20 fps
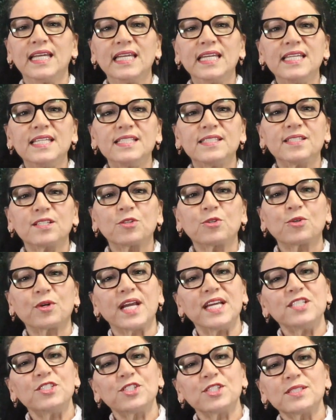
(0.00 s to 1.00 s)
He is a
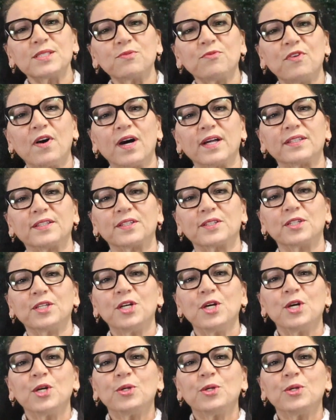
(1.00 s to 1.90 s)
gracious Father